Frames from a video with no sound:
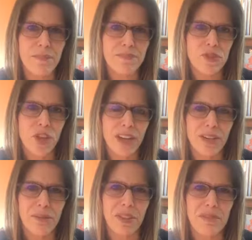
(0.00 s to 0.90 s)

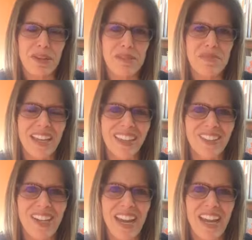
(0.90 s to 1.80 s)
chatted with a mom the
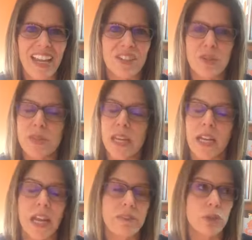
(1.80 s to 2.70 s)
other day, and she was like,
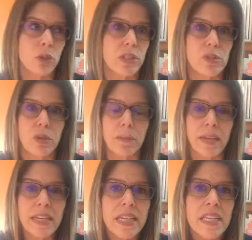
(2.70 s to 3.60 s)
I totally screwed up
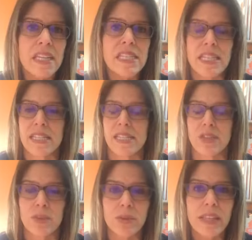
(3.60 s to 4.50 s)
my kids. Is it
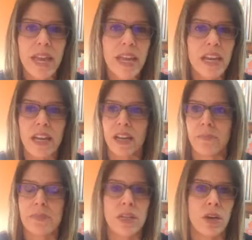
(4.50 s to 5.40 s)
too late?
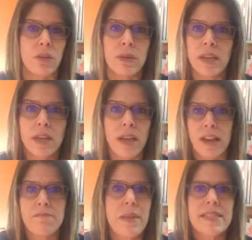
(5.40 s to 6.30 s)

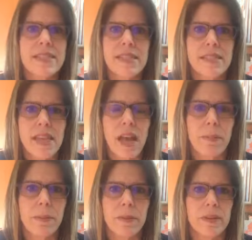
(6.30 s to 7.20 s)
I've messed this
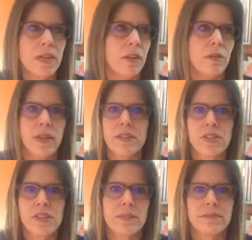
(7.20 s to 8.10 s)
up.
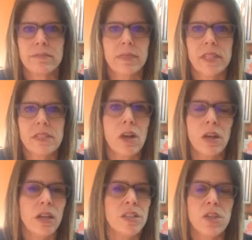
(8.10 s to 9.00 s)

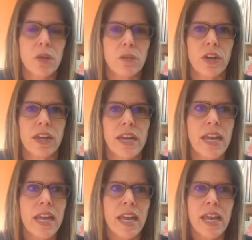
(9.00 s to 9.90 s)
It's over.
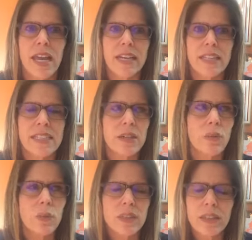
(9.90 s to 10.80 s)
And I said,
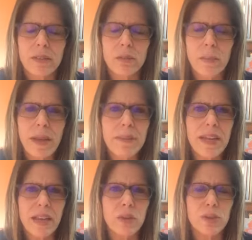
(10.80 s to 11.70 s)
well, remind me
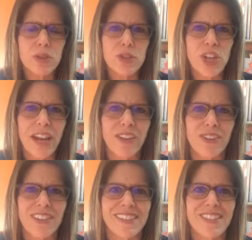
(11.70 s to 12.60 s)
how old your child
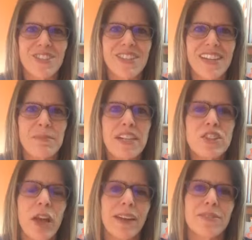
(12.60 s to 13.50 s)
is. And she said, my
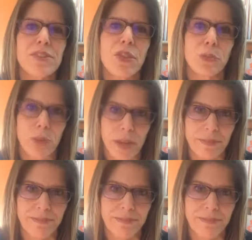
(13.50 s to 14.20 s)
child's 3.